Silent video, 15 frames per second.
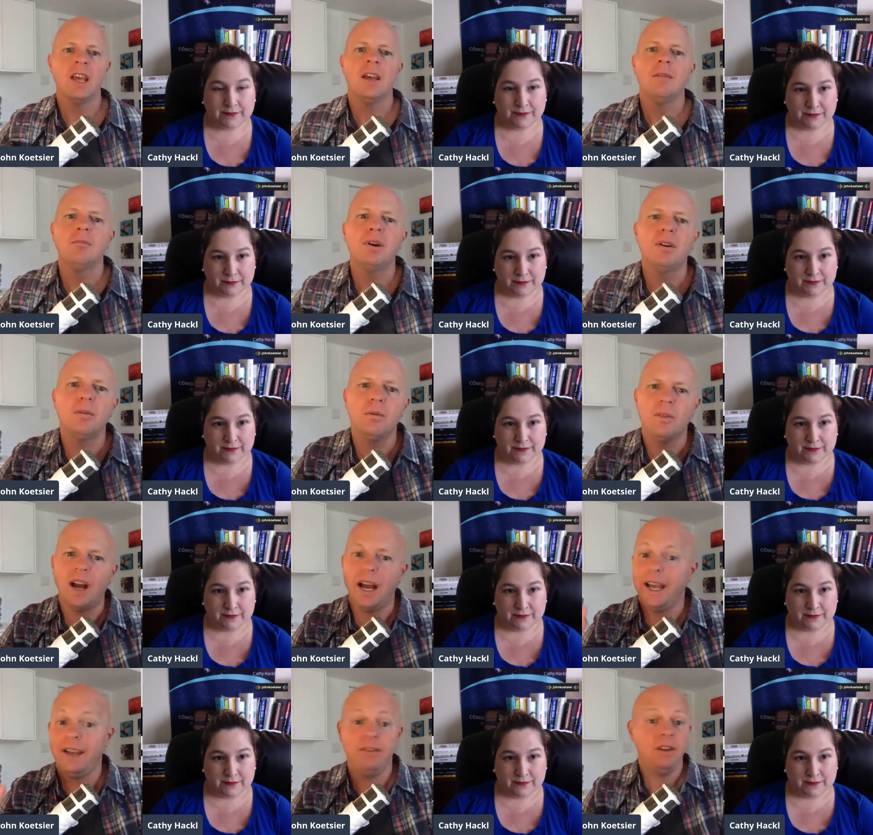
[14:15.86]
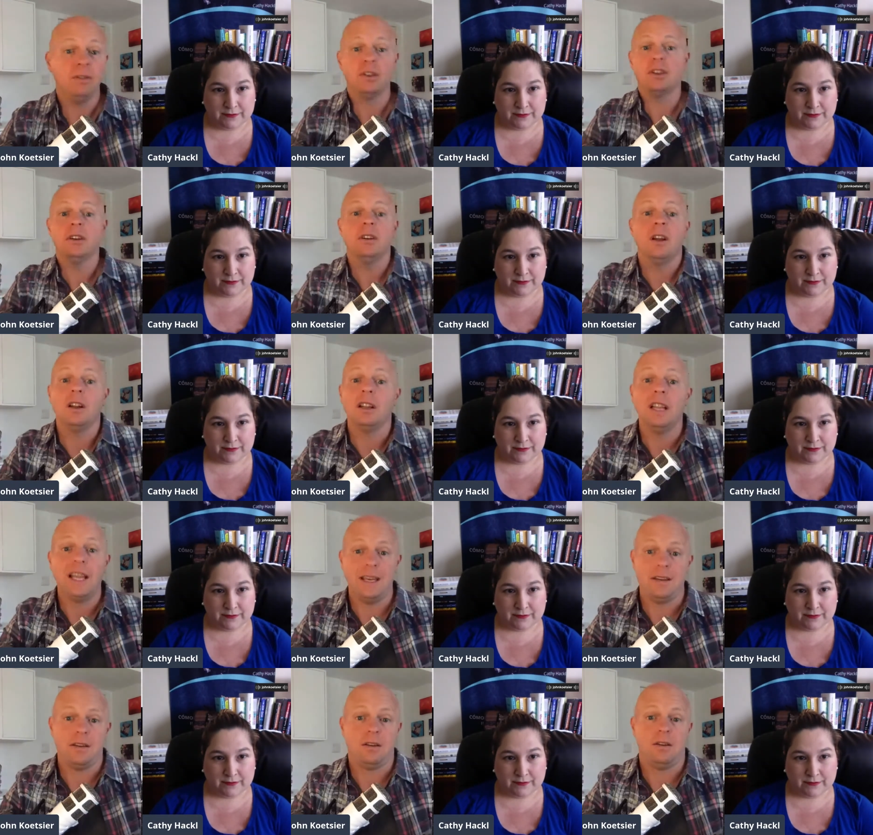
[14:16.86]
Speaker 1: but i have never turned on a
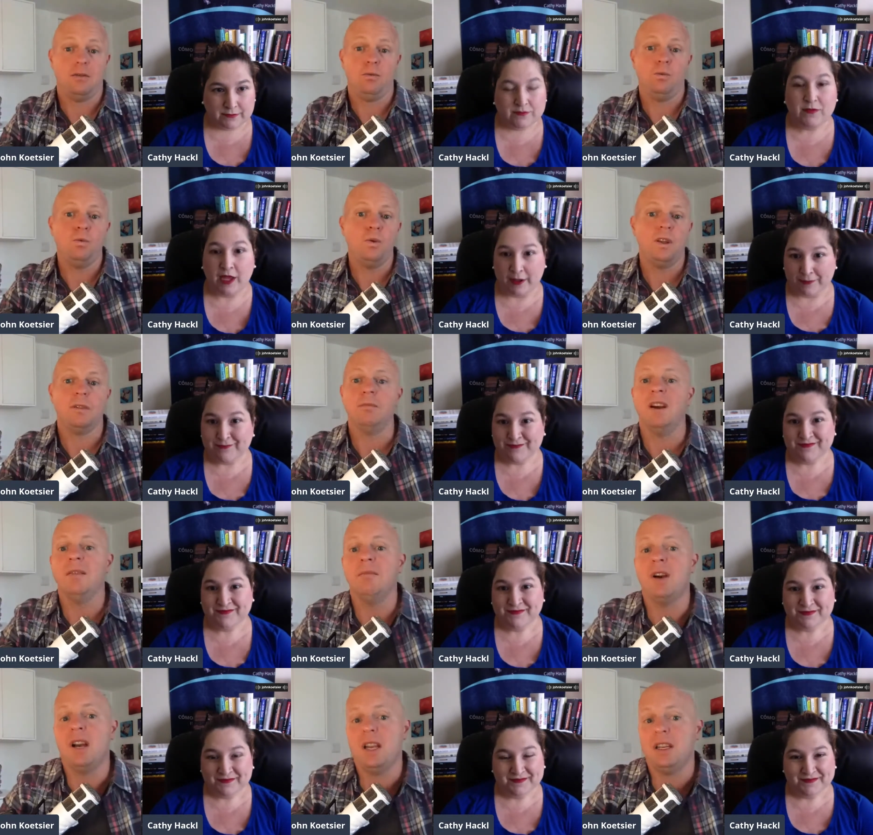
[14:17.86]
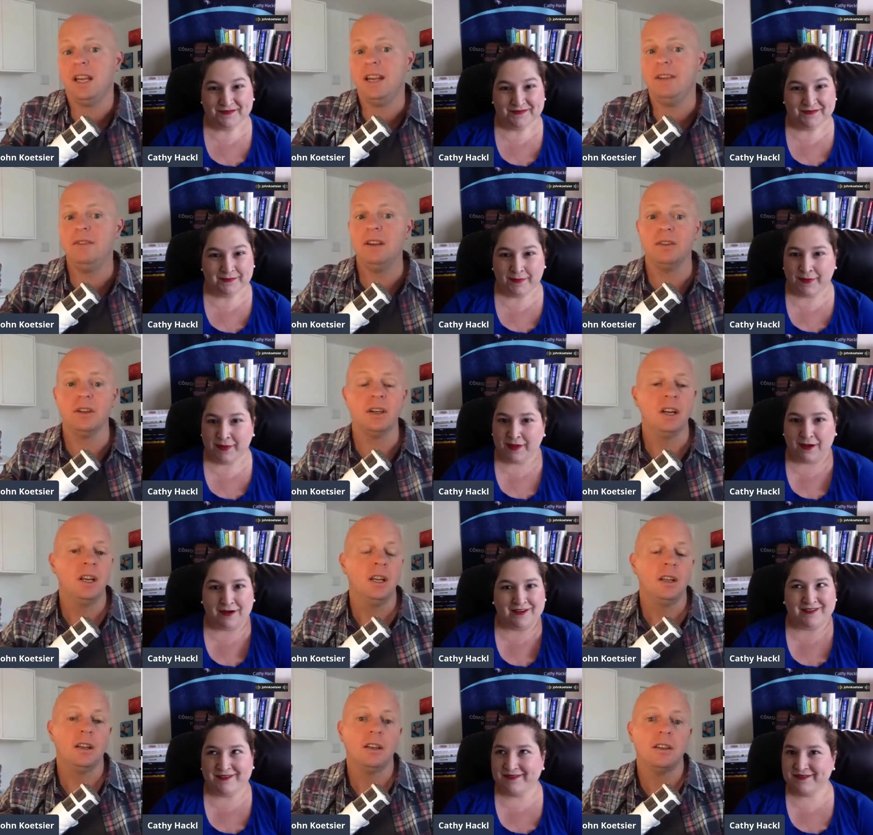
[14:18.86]
light yeah. with my mind i have never
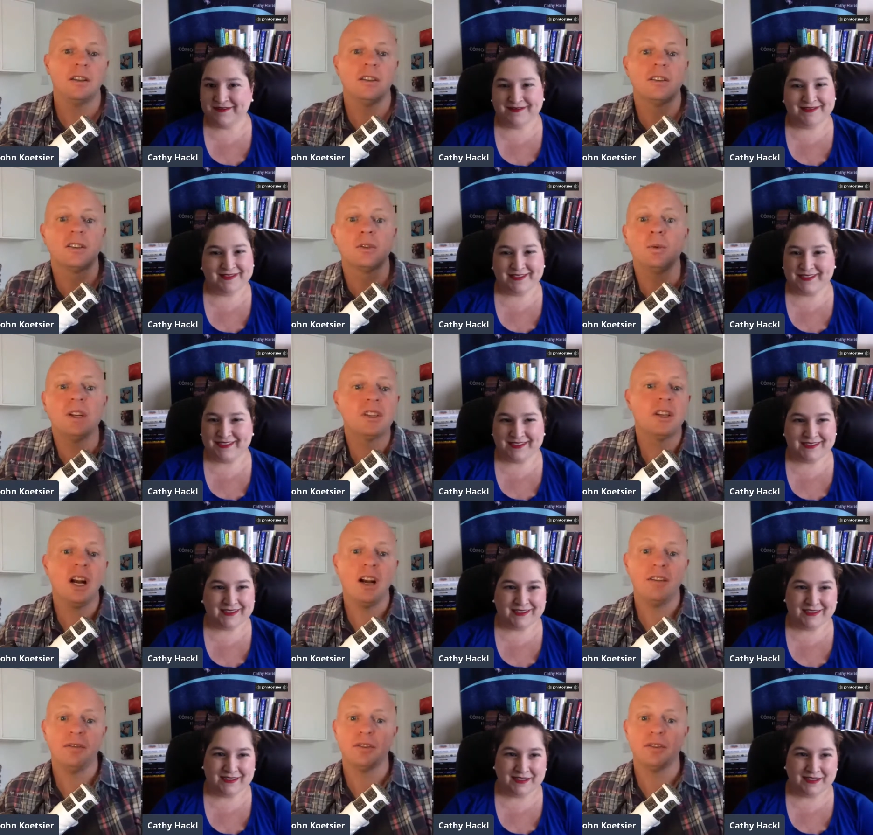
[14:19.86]
uh, switched off or